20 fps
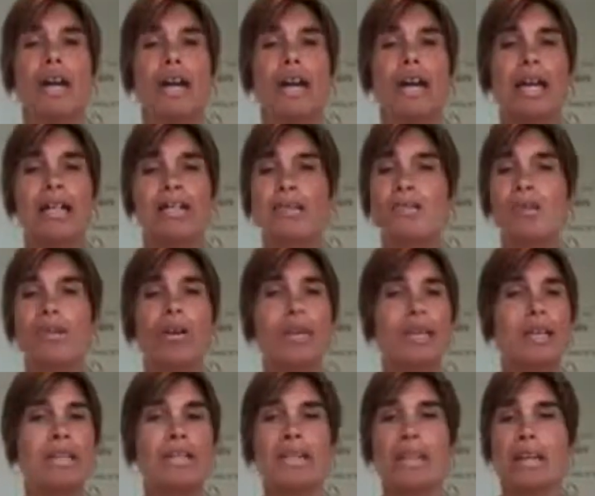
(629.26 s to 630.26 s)
It's not
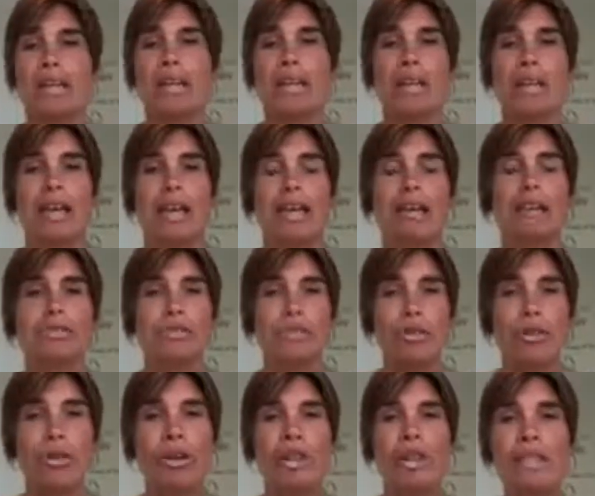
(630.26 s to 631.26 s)
easy. It's
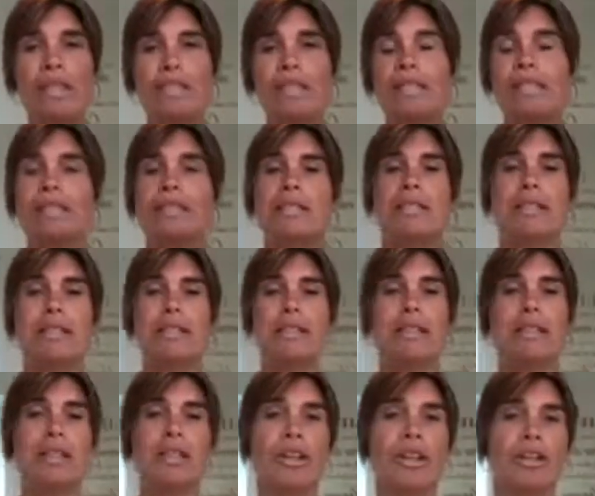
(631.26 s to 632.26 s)
not easy
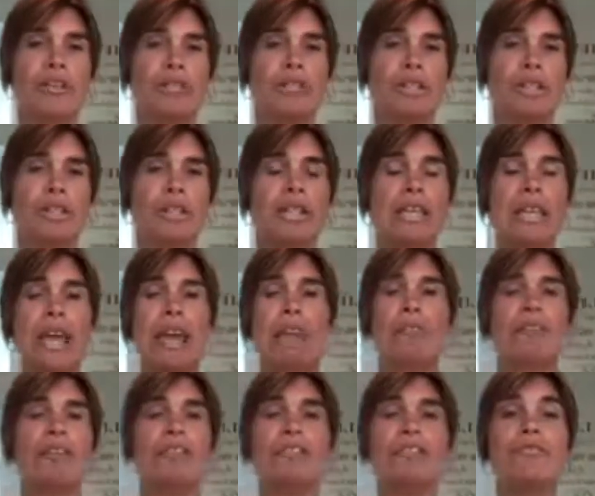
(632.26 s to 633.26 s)
to
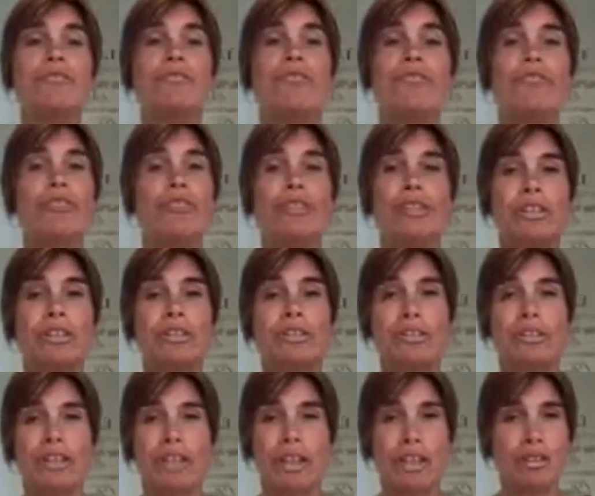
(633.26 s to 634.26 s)
get rid of the
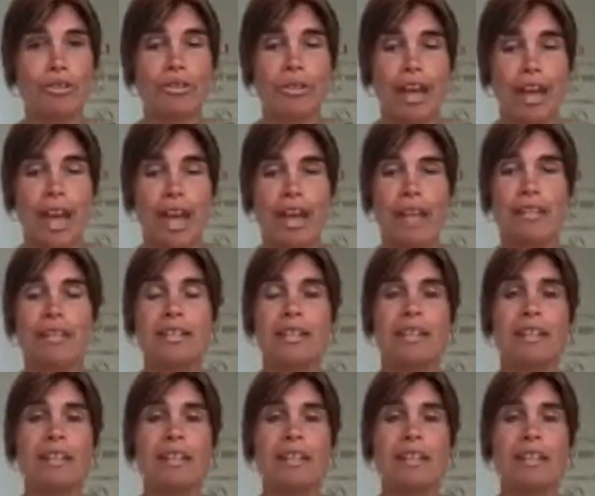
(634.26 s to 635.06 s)
voice in your head